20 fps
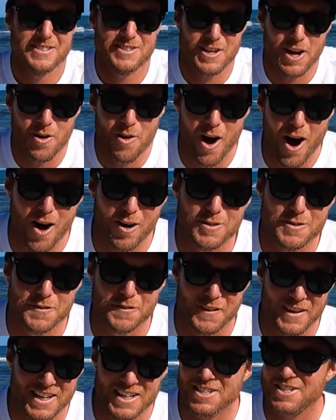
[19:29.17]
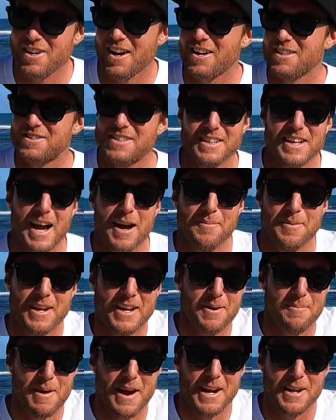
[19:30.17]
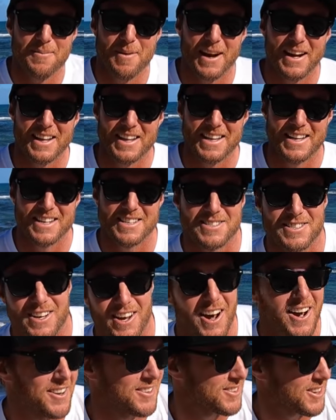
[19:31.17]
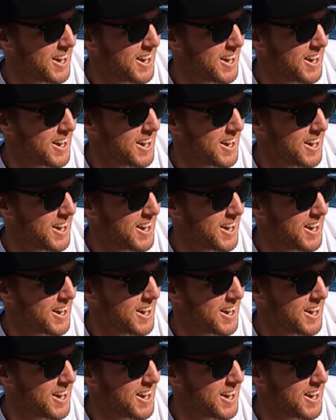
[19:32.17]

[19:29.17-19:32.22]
Still holds fish. I used to come here many, many years ago.